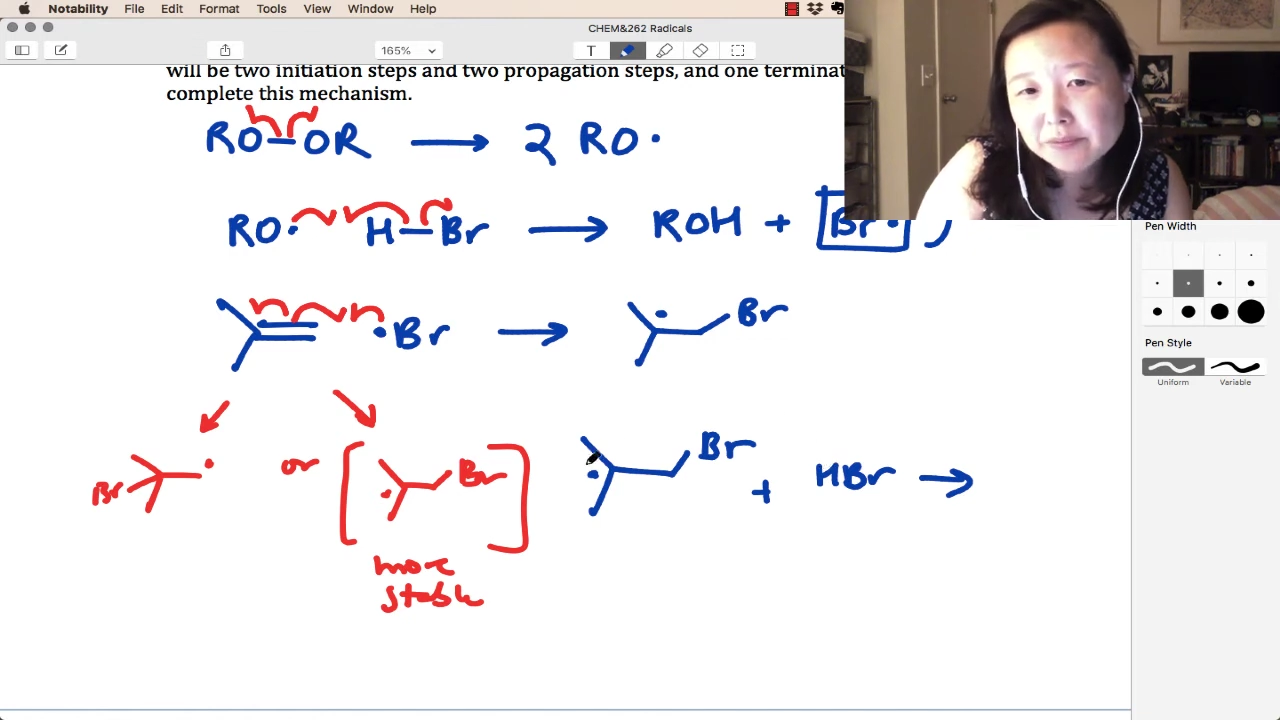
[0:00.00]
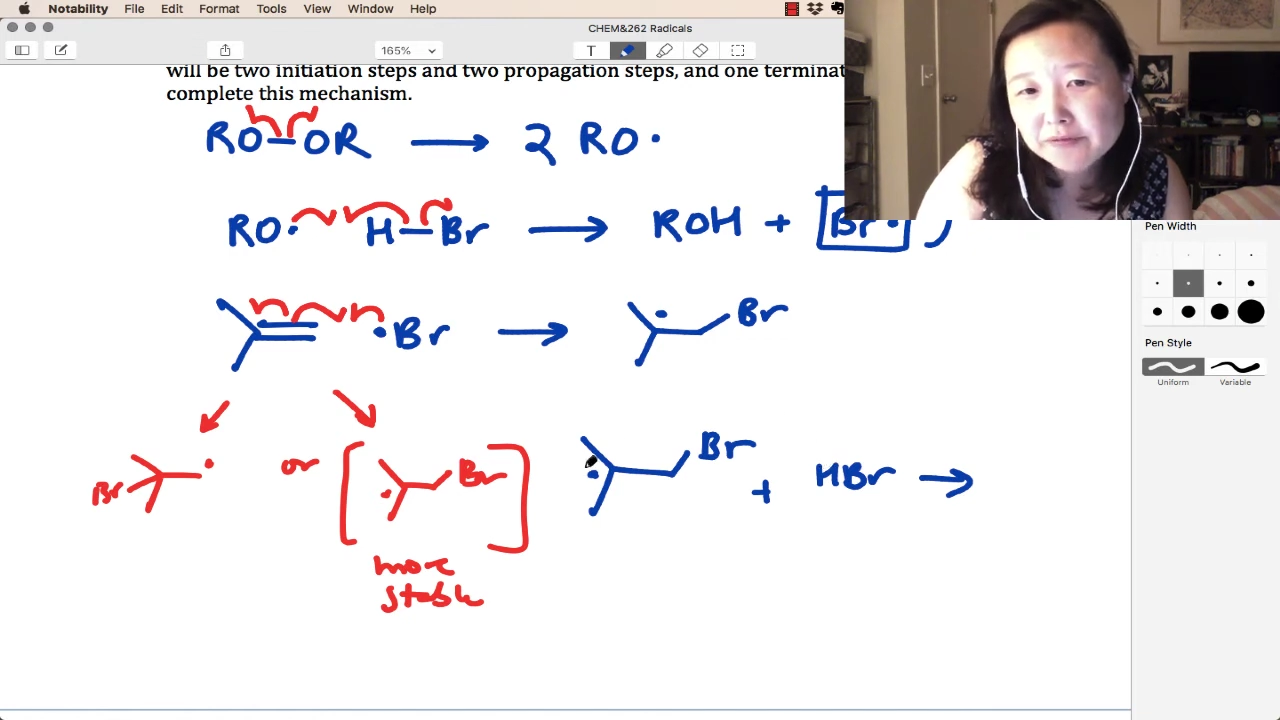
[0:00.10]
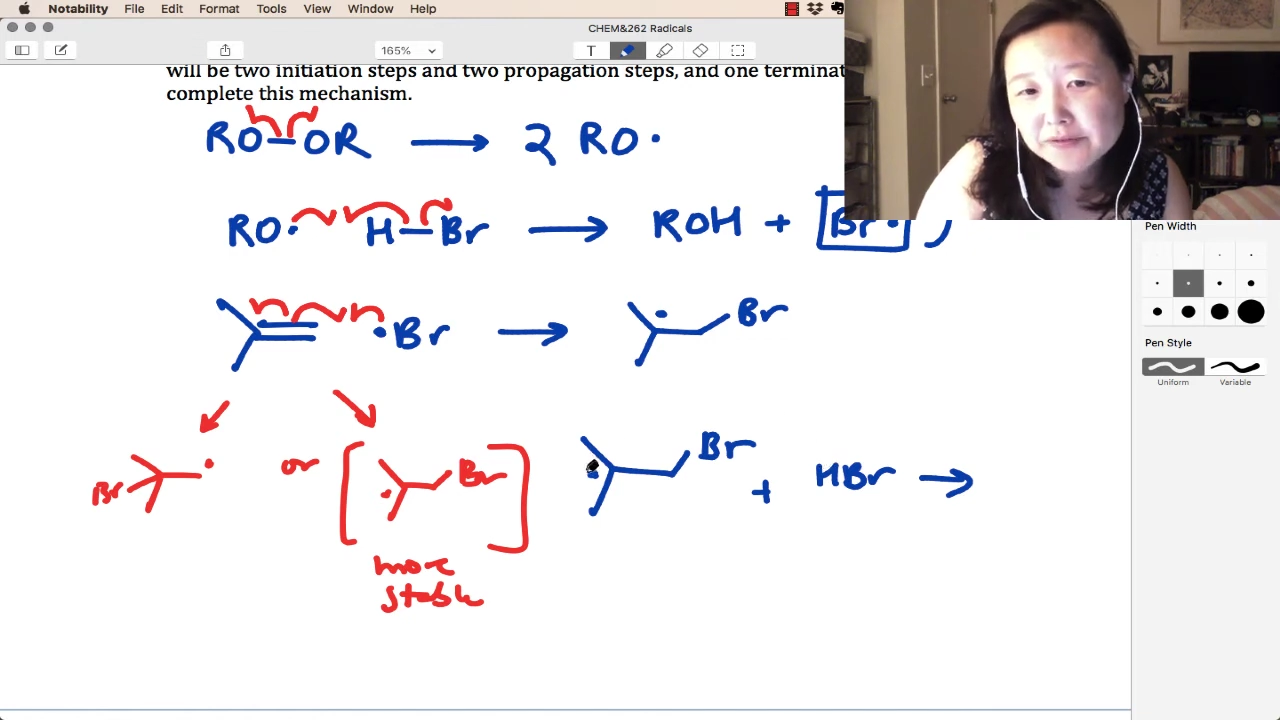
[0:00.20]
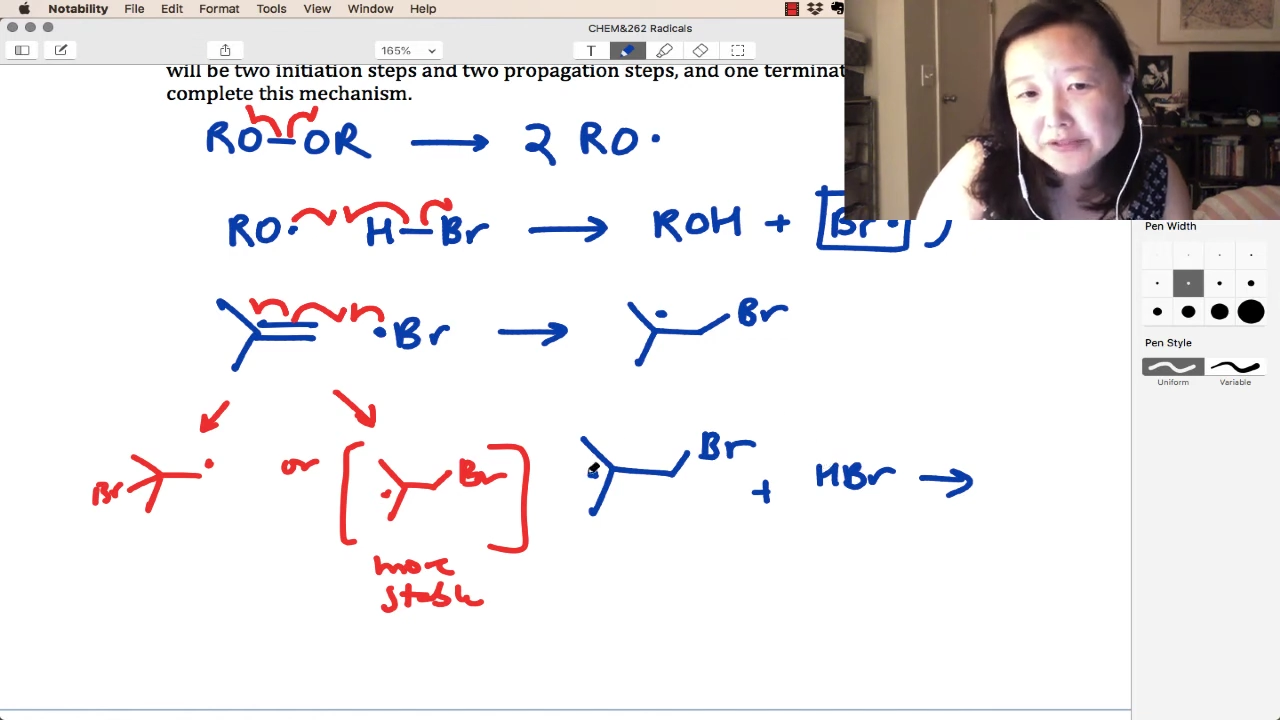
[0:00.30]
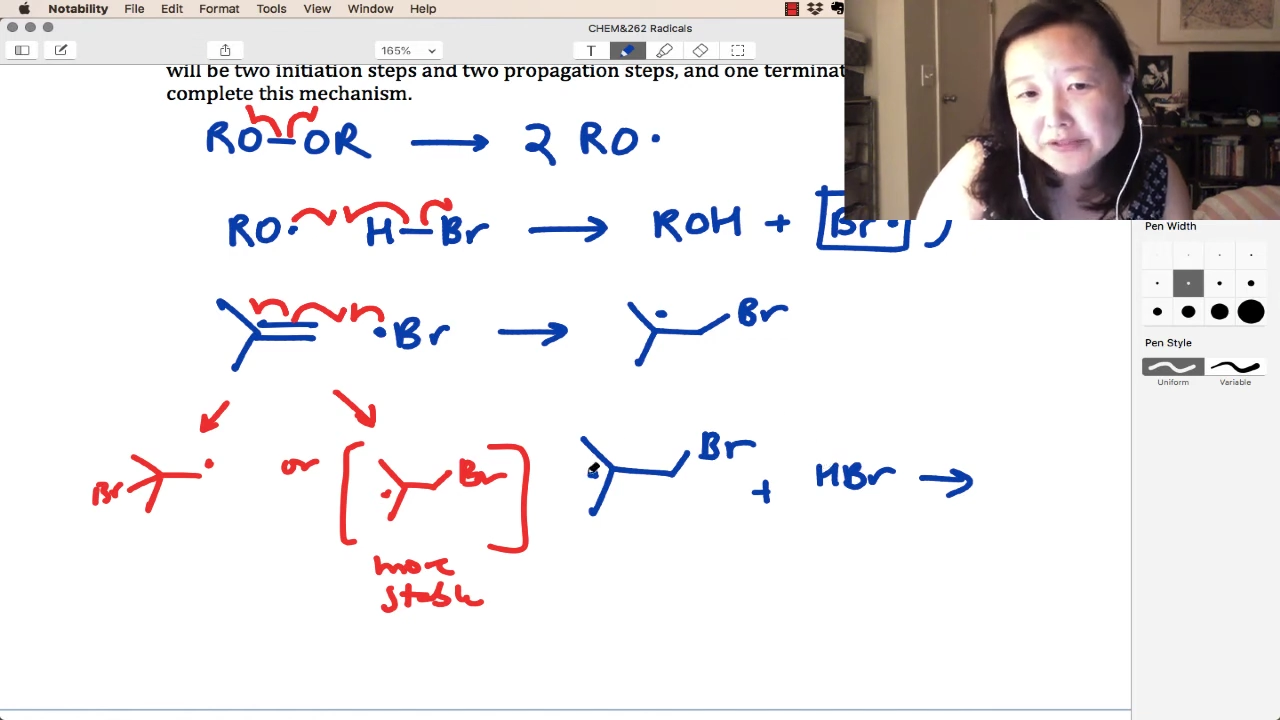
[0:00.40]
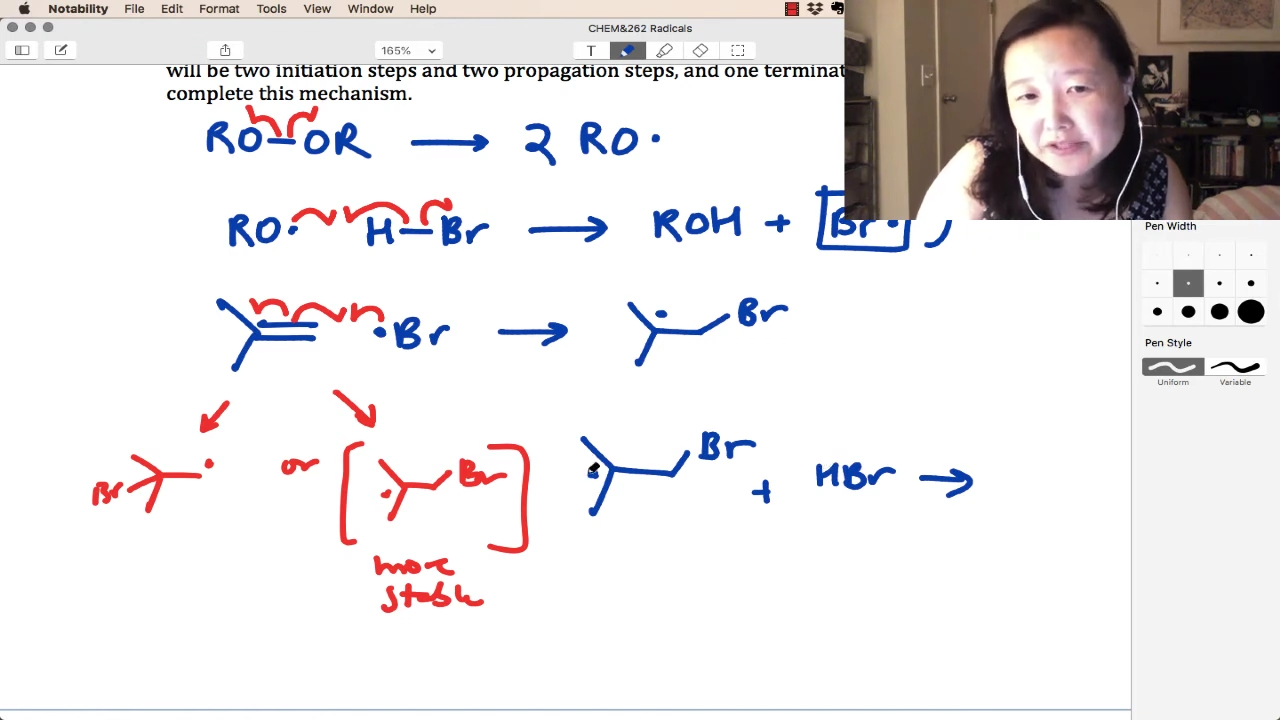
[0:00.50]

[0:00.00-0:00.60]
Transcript: prefers